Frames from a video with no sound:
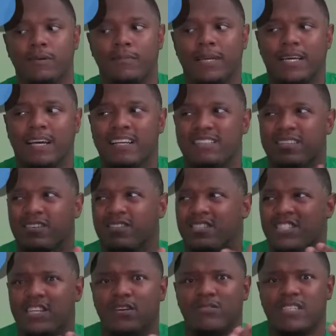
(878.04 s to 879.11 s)
Because they're
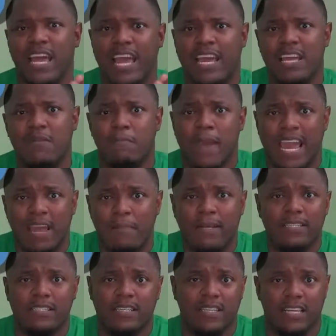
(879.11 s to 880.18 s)
still taking
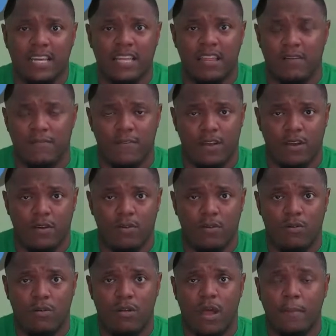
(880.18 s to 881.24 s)
babies in the NFL.
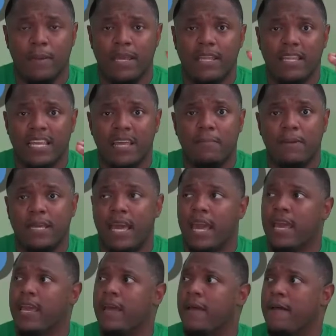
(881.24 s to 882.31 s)
I mean, in the NBA.